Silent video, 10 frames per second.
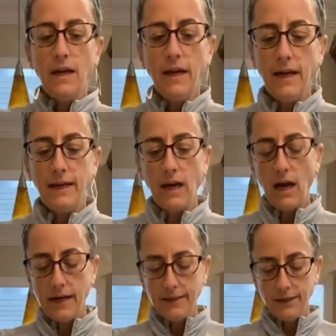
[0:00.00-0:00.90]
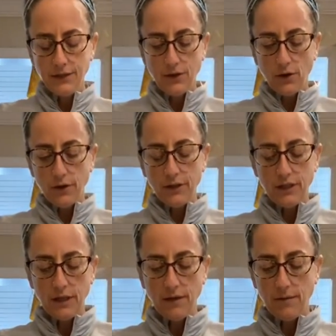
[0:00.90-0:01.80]
And I
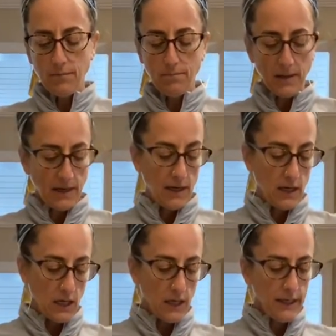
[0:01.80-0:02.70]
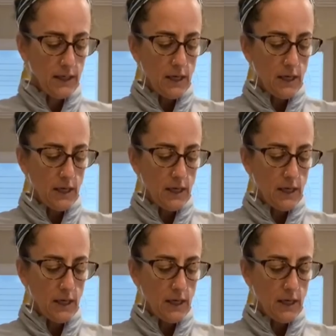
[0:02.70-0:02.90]
start by